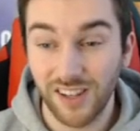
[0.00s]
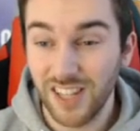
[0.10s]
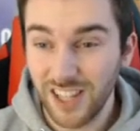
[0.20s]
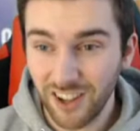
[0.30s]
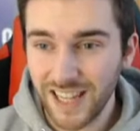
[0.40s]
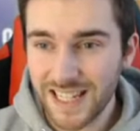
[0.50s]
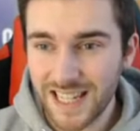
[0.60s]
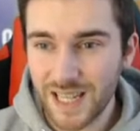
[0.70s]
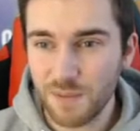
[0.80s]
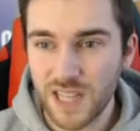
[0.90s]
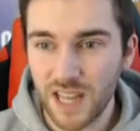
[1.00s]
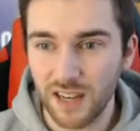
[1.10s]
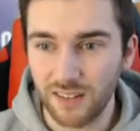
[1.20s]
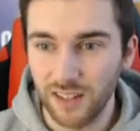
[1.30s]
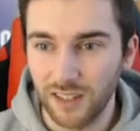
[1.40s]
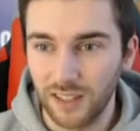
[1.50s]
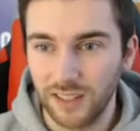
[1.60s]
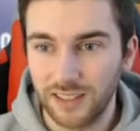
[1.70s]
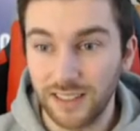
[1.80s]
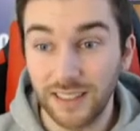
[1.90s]
nineteen percent.
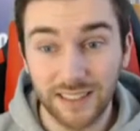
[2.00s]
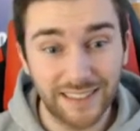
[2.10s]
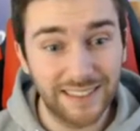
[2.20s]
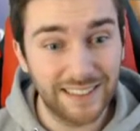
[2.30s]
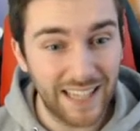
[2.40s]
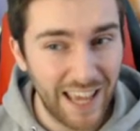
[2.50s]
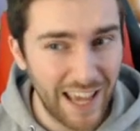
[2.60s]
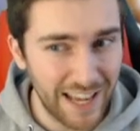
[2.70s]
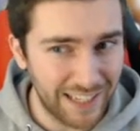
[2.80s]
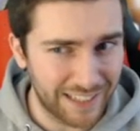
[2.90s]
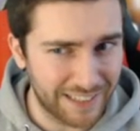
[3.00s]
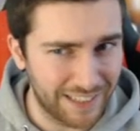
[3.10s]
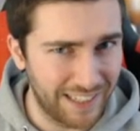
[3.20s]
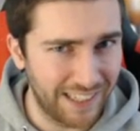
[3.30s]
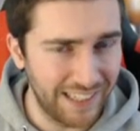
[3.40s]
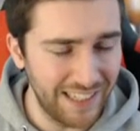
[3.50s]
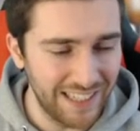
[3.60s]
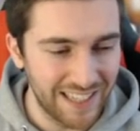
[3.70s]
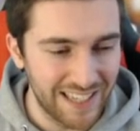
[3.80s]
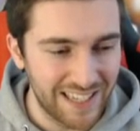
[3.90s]
So technically,
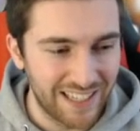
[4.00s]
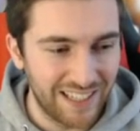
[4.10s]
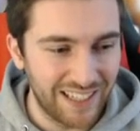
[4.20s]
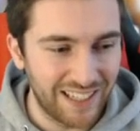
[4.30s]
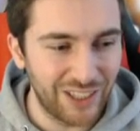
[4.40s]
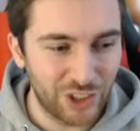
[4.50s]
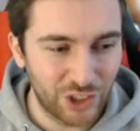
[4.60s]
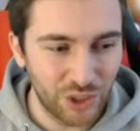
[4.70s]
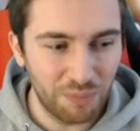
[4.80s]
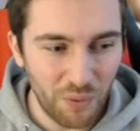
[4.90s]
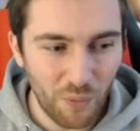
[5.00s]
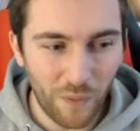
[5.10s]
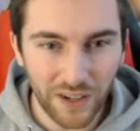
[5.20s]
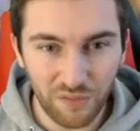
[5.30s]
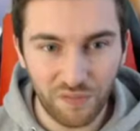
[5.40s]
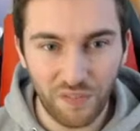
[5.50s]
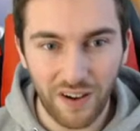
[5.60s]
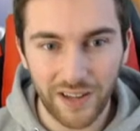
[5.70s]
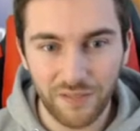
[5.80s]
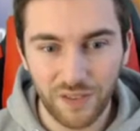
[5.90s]
it should be one in
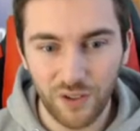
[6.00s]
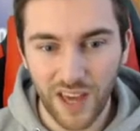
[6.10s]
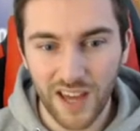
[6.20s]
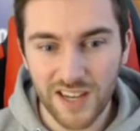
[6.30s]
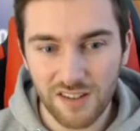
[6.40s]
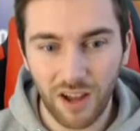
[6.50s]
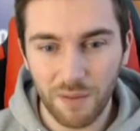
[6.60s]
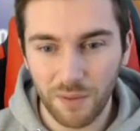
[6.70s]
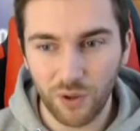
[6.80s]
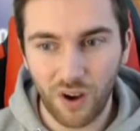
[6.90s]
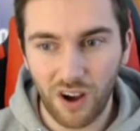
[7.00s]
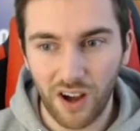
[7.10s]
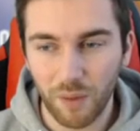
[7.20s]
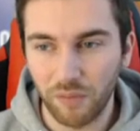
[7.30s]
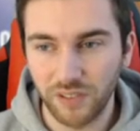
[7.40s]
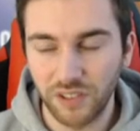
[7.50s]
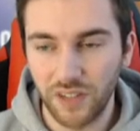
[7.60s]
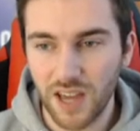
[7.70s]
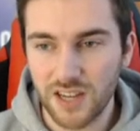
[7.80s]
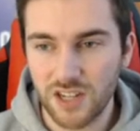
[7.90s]
five that you get a diamond or higher. But obviously, if you
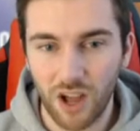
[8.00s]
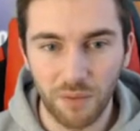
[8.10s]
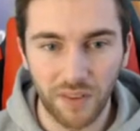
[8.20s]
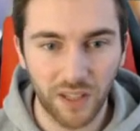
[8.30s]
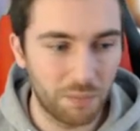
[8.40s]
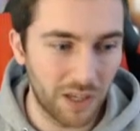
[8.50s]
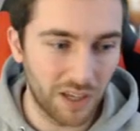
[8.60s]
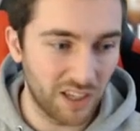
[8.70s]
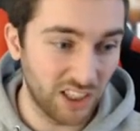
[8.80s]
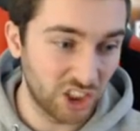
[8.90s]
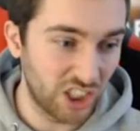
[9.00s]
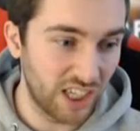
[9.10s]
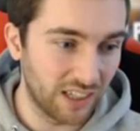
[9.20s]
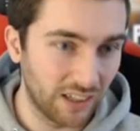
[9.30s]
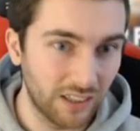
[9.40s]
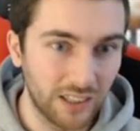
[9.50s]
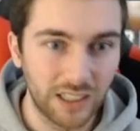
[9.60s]
get a diamond, there could be a, a stinker.